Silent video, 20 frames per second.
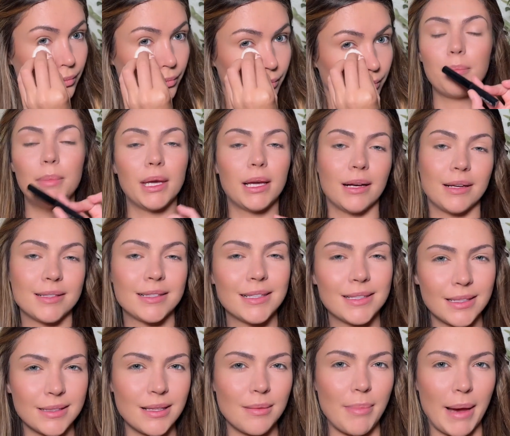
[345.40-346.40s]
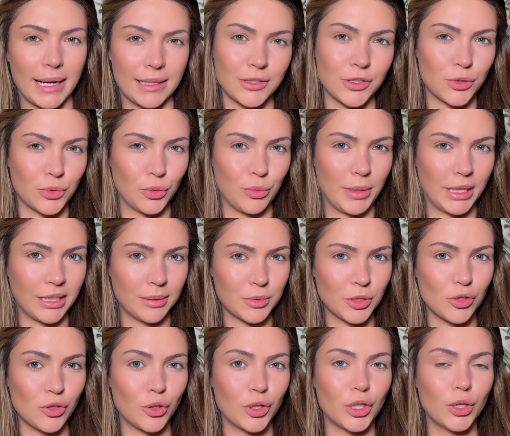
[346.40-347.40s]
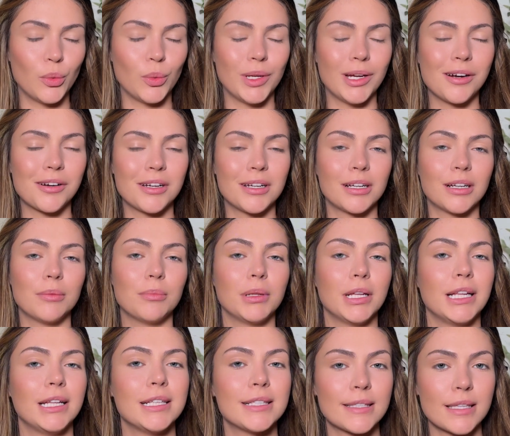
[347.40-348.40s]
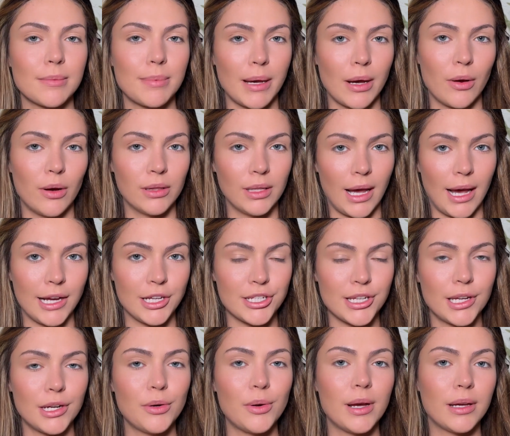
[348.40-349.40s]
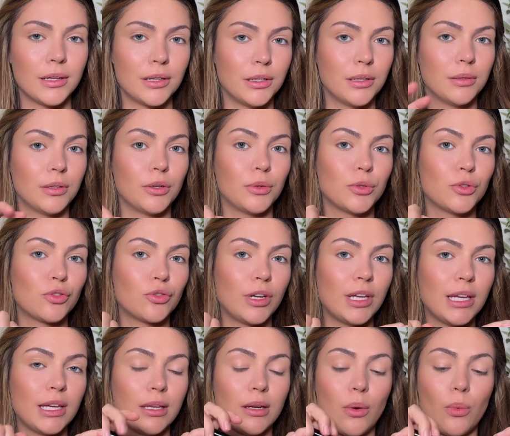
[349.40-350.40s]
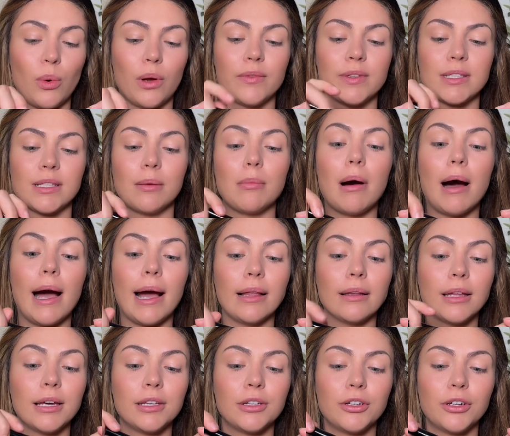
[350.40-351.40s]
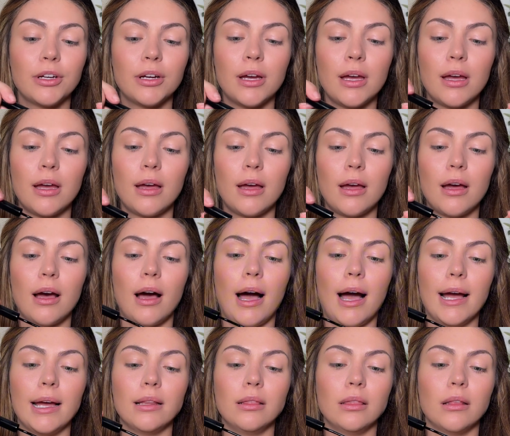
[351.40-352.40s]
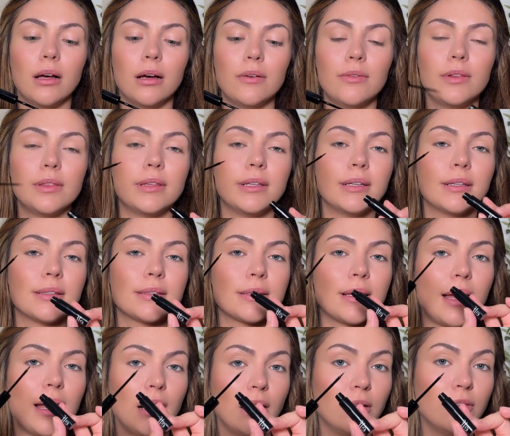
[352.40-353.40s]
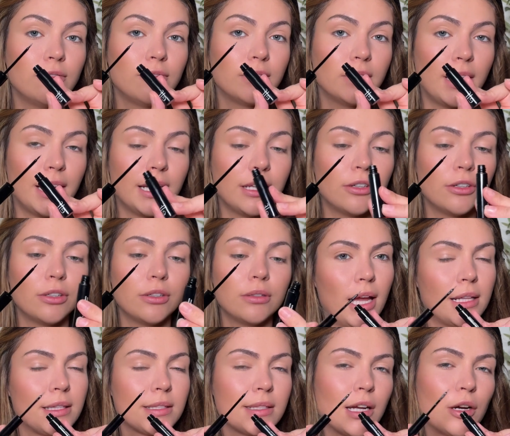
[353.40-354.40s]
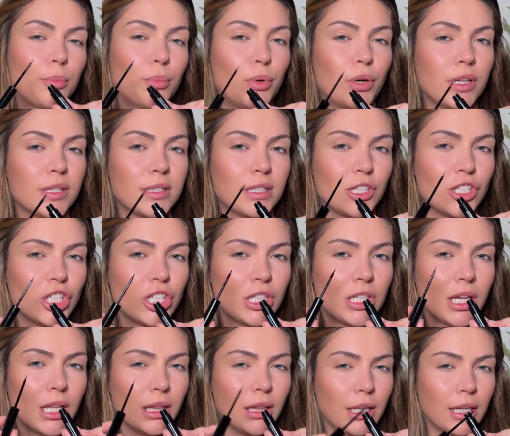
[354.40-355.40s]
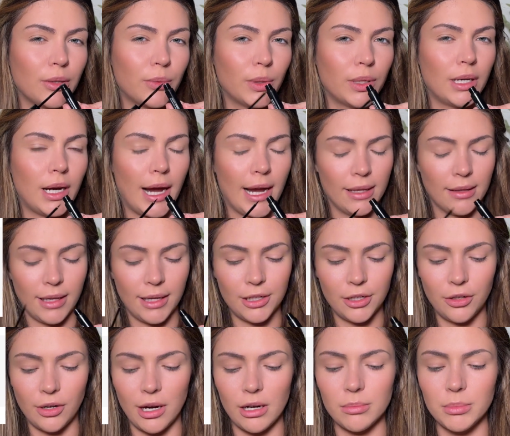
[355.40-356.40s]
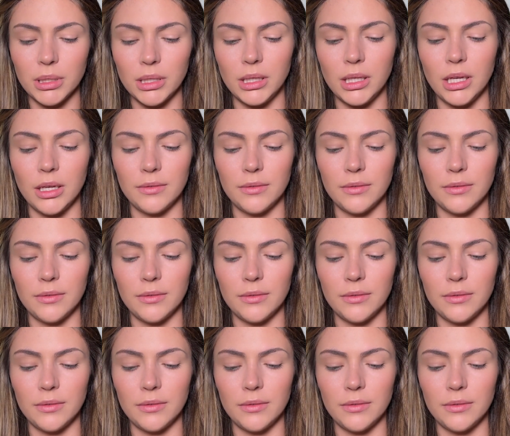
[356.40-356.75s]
Because this is a back to school makeup tutorial, we are gonna completely skip out on the eyeshadow and gonna go straight in with some eyeliner. I love this e.l.f. liner. It's their Precision Liquid Eyeliner, I believe.